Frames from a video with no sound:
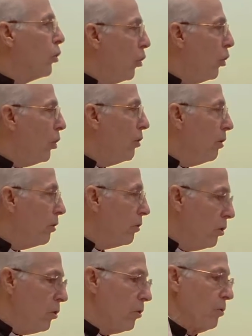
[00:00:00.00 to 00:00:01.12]
Good
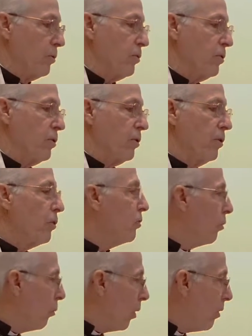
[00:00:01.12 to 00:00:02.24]
news.
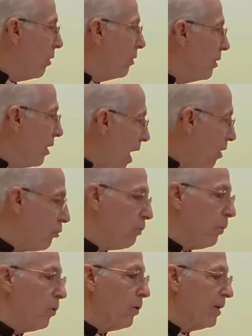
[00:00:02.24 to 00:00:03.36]
The word
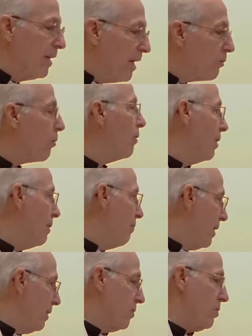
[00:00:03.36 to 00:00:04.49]
gospel literally
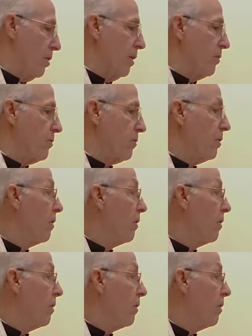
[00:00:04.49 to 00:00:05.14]
means this